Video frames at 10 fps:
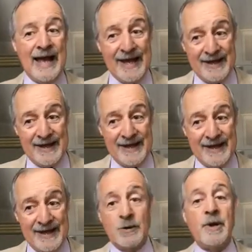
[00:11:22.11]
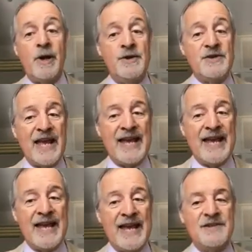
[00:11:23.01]
and to oppose
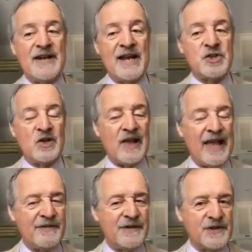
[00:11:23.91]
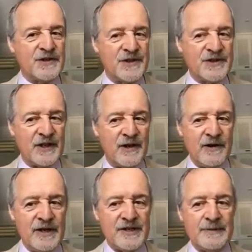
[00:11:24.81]
any international efforts to
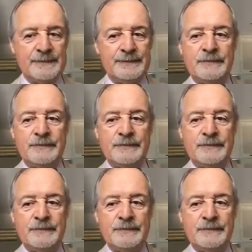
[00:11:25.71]
secure it.